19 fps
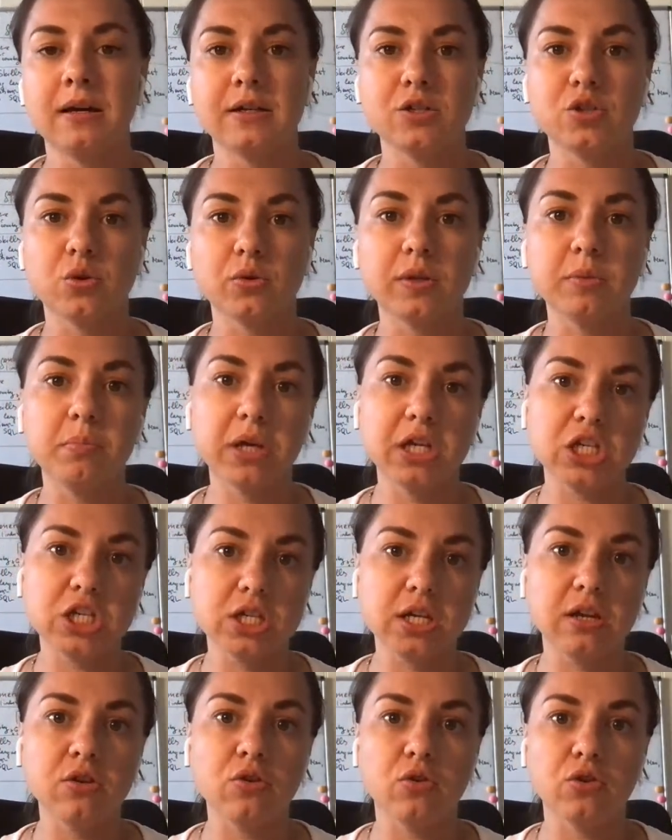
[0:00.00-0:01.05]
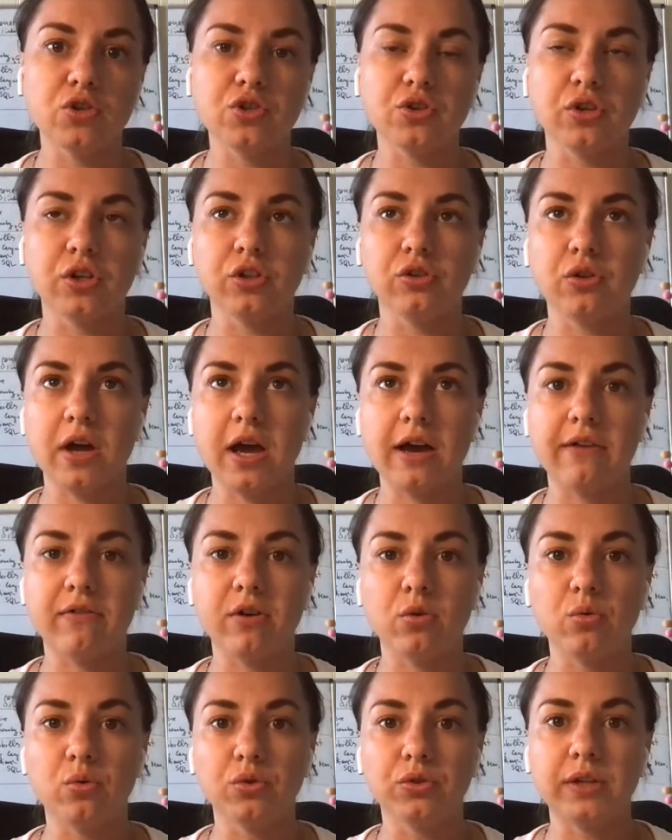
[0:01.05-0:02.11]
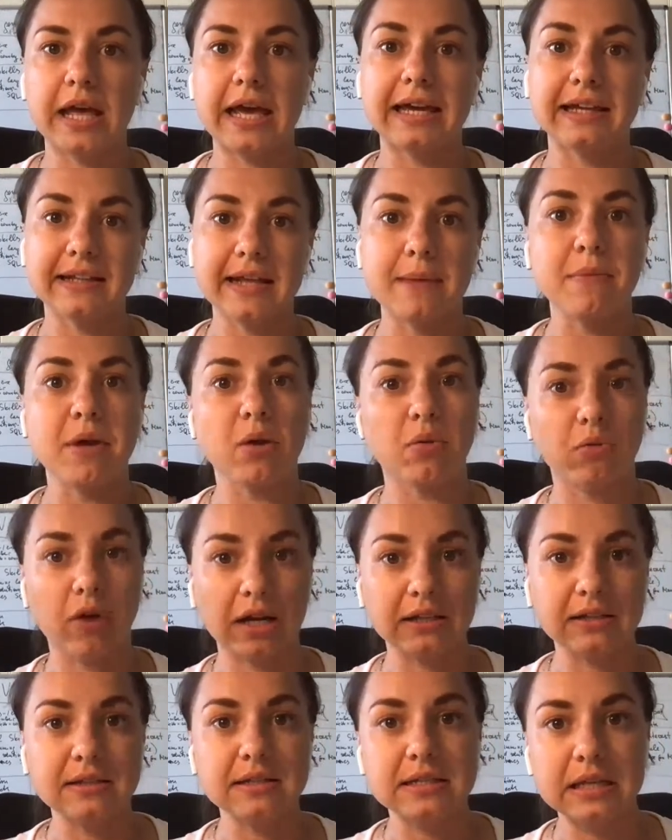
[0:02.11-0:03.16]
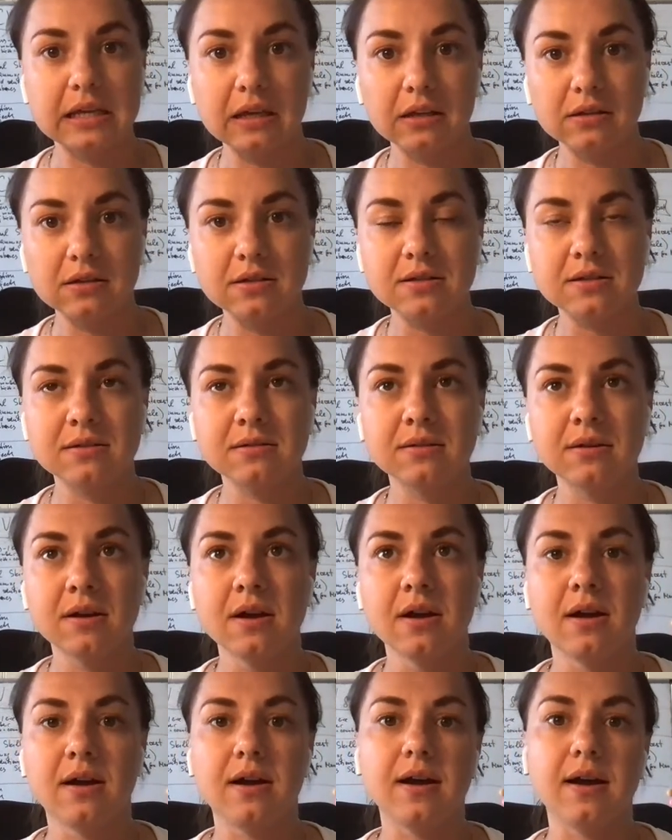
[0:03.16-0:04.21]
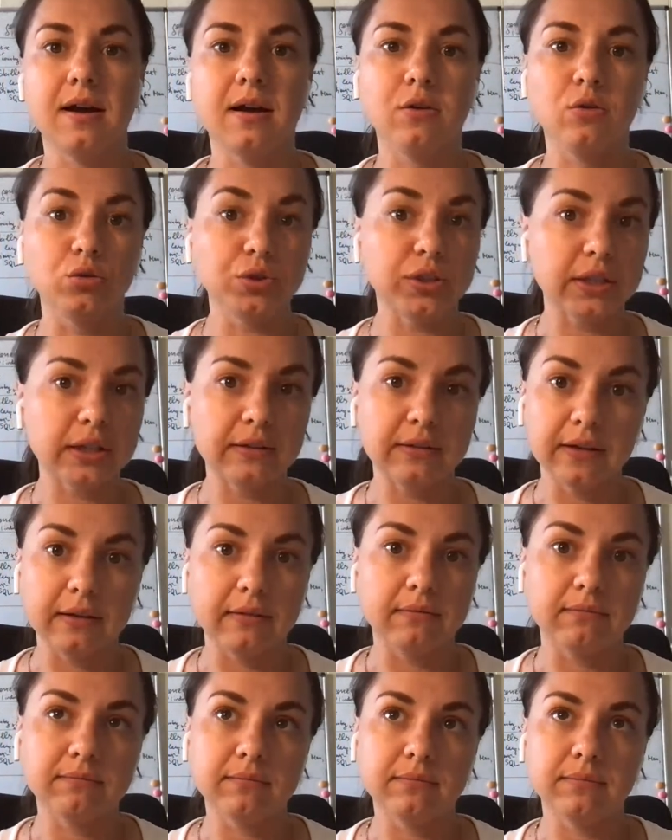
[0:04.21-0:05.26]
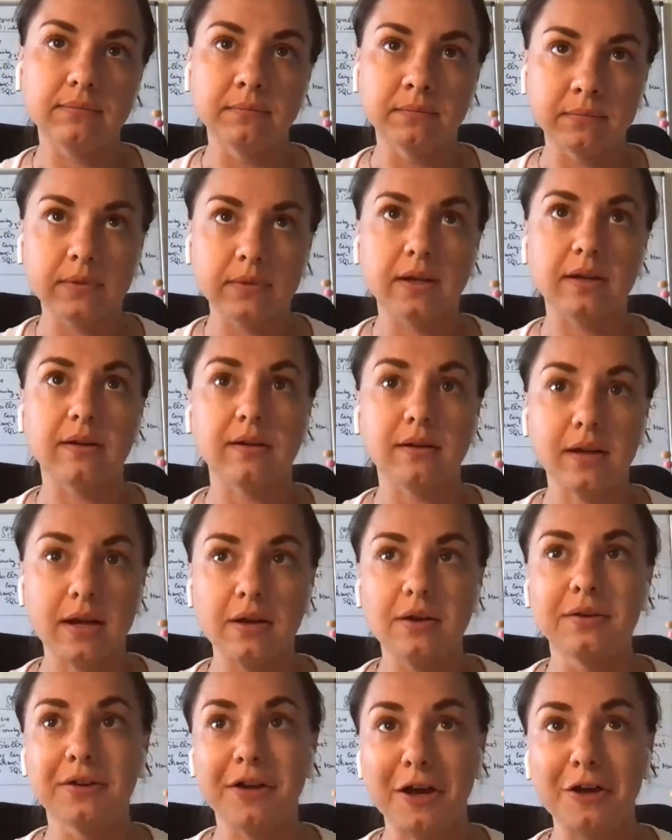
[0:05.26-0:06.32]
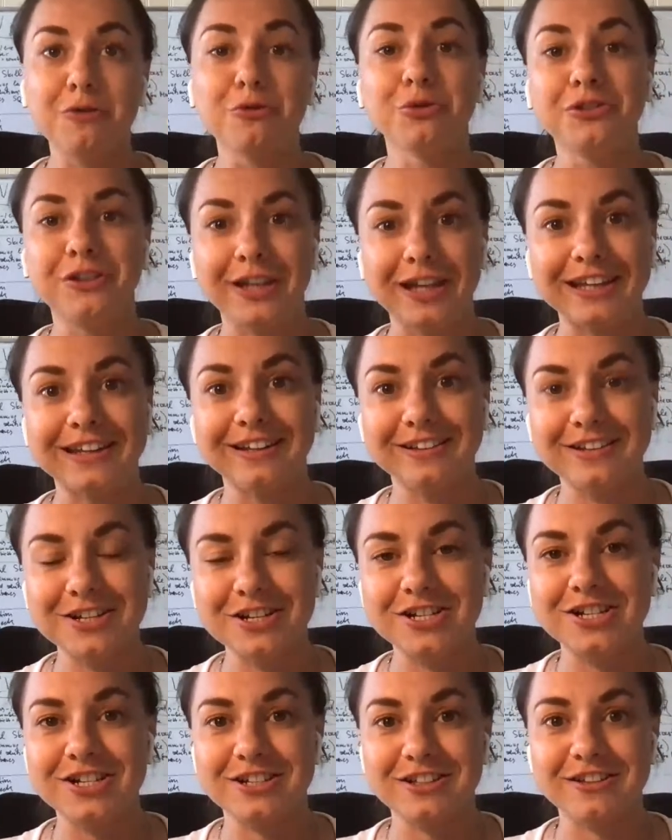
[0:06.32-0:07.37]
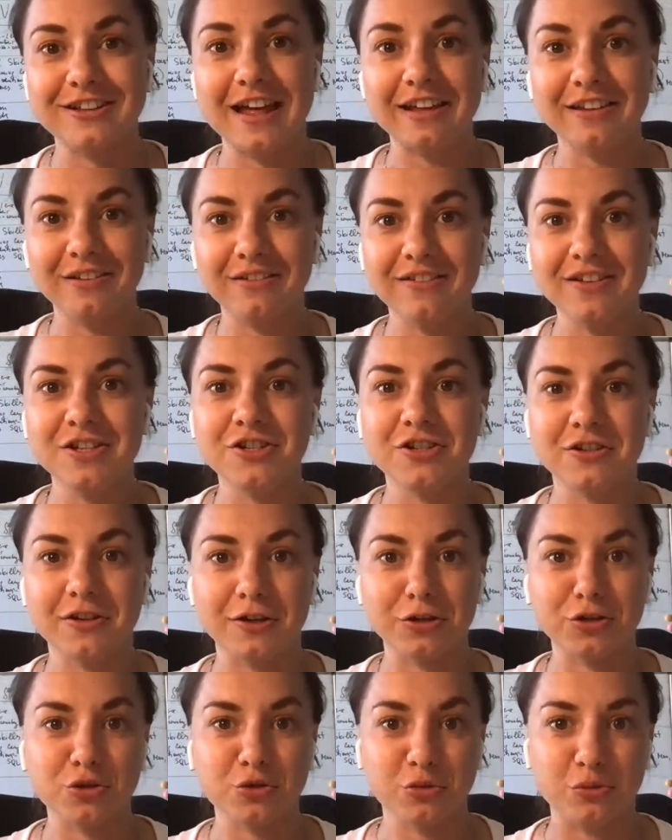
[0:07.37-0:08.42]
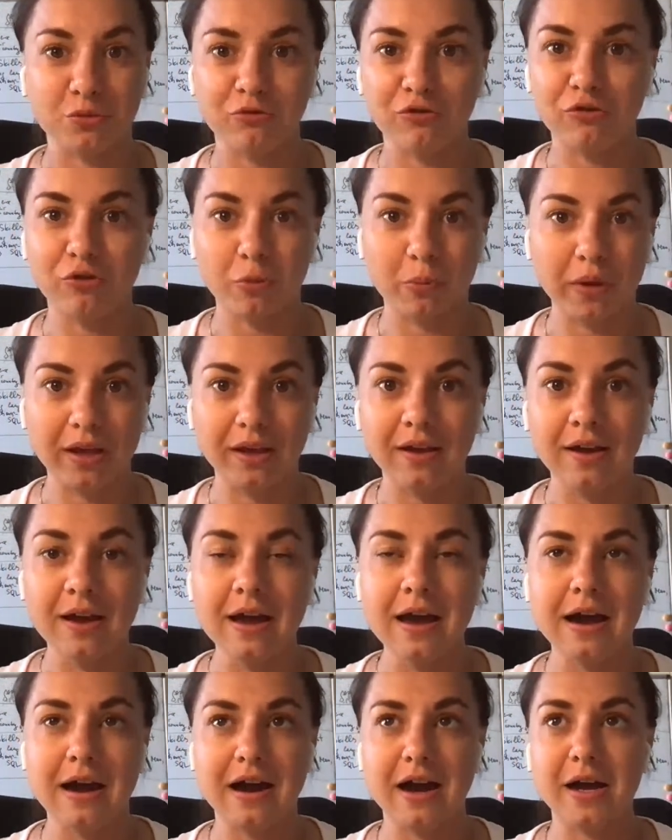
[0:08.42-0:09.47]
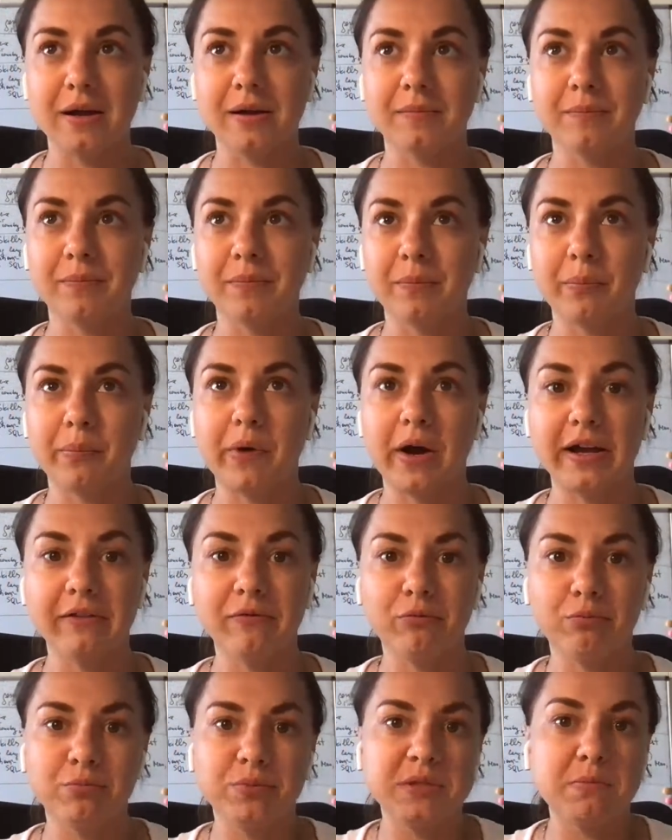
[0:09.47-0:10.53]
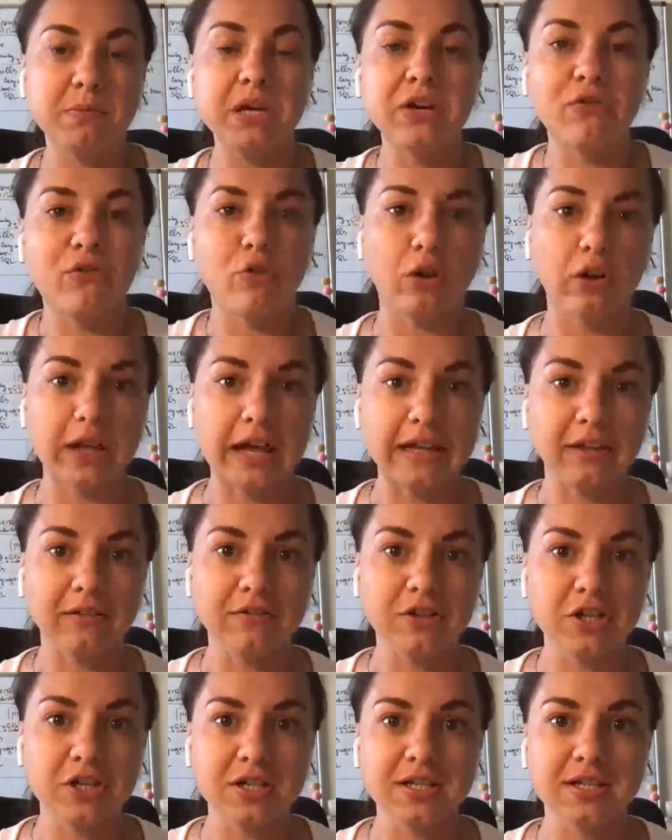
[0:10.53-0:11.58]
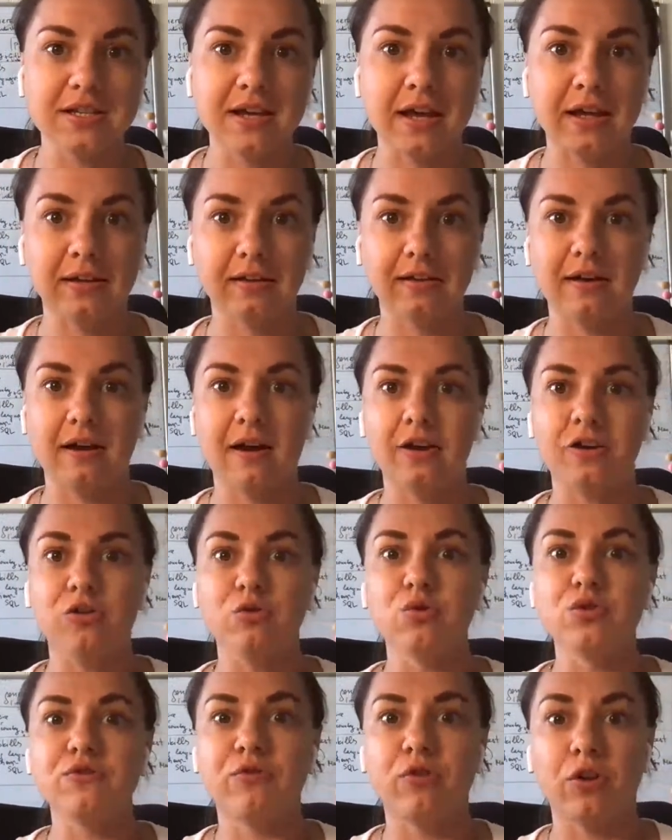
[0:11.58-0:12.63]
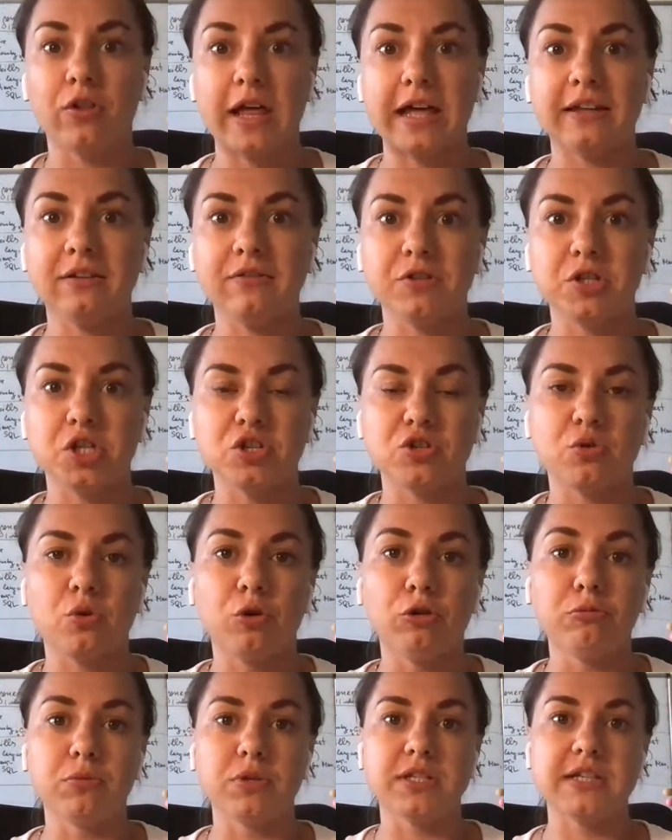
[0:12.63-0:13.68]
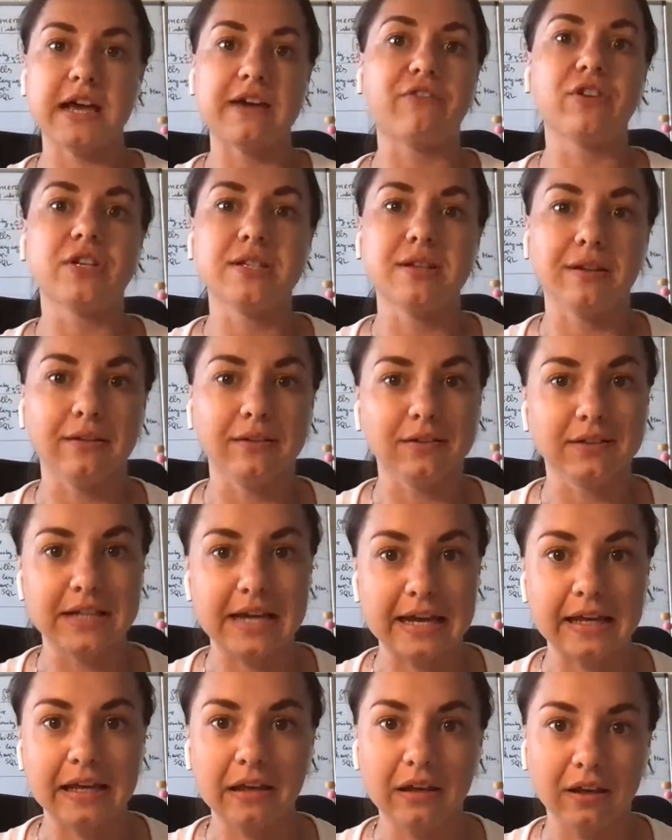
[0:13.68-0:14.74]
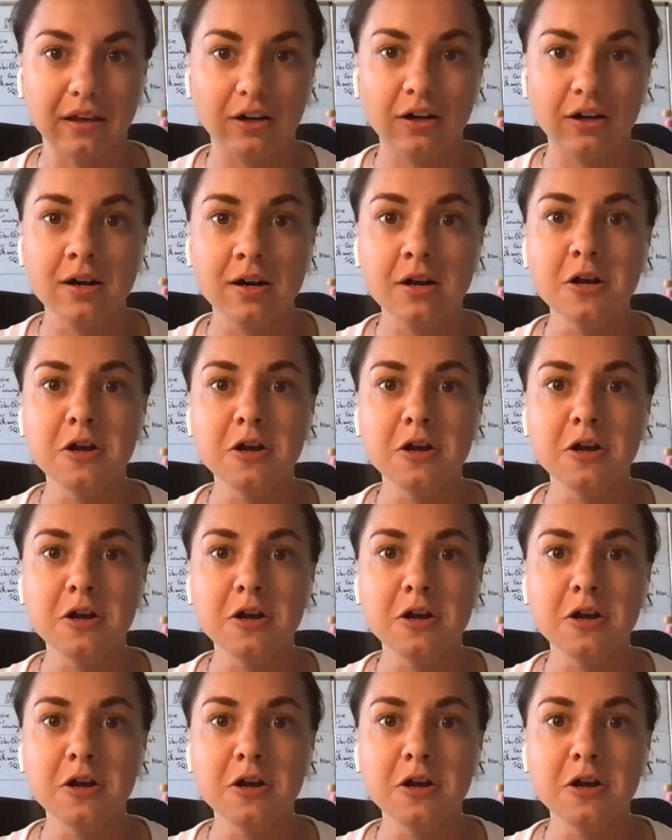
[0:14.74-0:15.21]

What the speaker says: So in PhD, you also need to have a good academic writing skills, good a good English language. So for me, I speak 4 languages, and I use 4 languages almost every single day here.